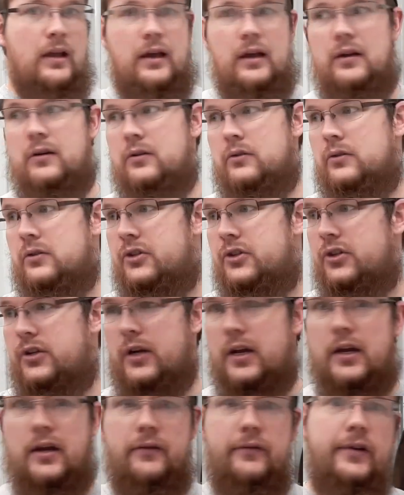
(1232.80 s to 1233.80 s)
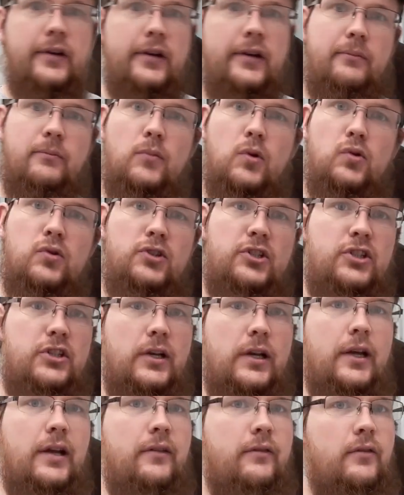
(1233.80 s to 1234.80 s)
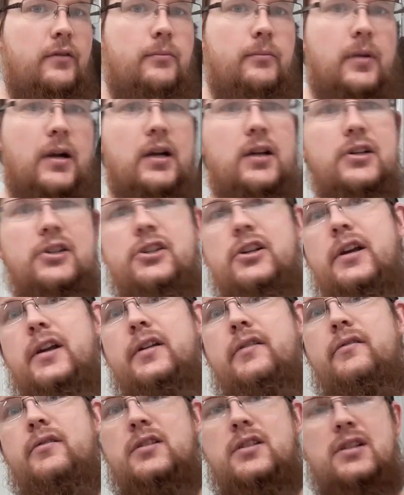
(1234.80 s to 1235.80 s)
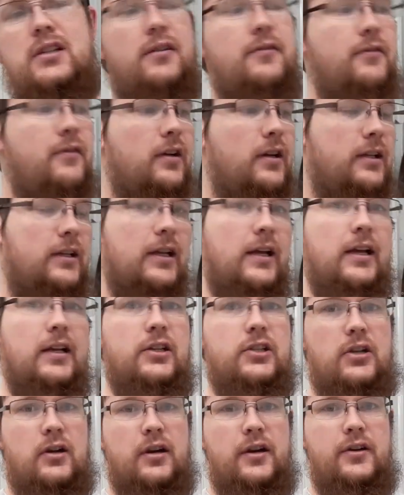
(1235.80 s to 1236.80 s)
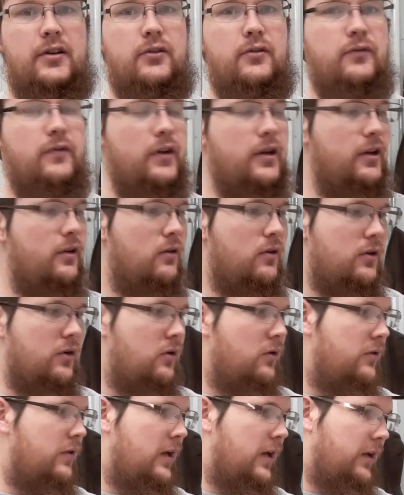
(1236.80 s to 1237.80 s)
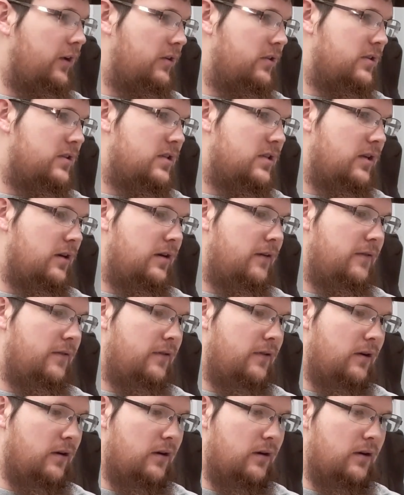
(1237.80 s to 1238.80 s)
elk shaving, moose shaving, bear shaving, stuff like that. Try and do a video on all that good stuff.